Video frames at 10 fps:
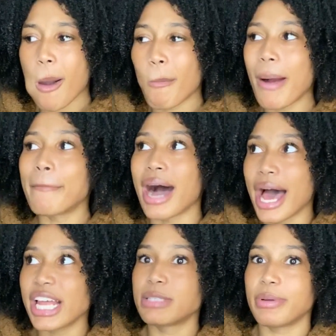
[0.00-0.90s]

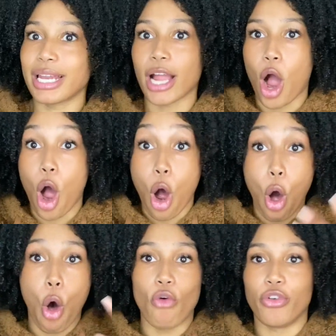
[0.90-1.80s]
mind has been like
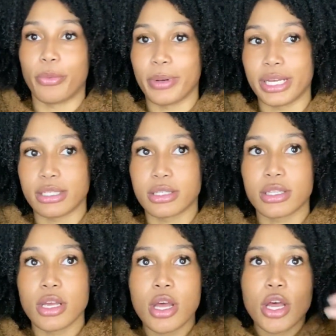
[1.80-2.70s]
all over the place.
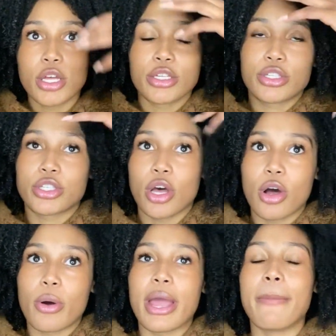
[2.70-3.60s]

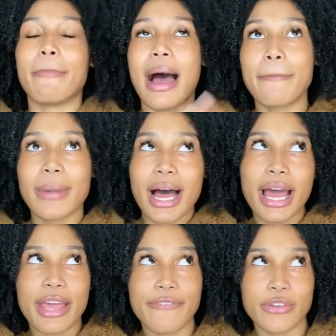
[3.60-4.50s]
So in my mind,
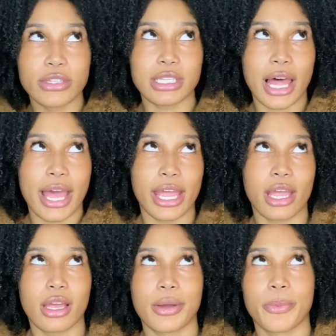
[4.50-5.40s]
it feels
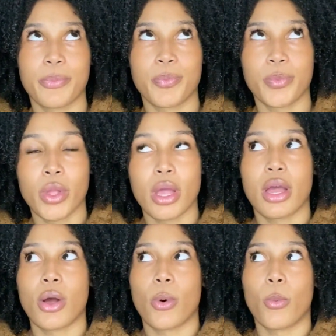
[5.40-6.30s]
like
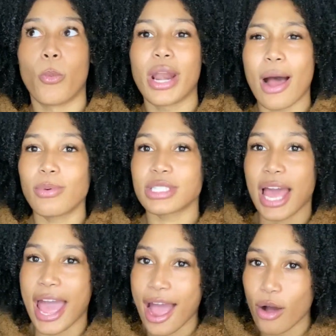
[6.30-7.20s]
when I was
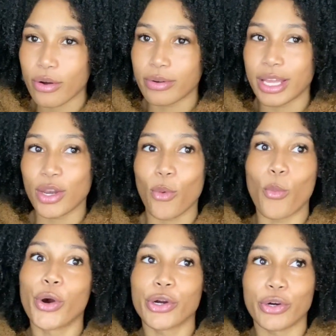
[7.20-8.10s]
out in the
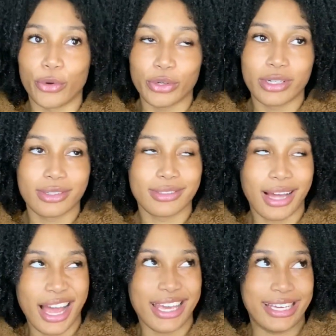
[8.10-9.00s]
world,
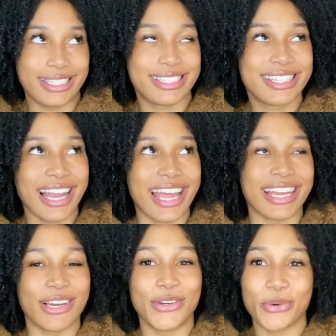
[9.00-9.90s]
I guess,
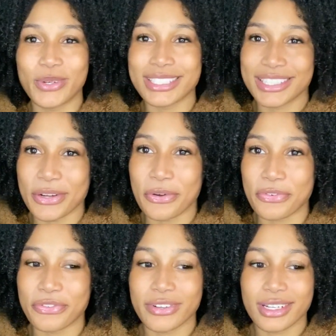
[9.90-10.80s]
like doing stuff.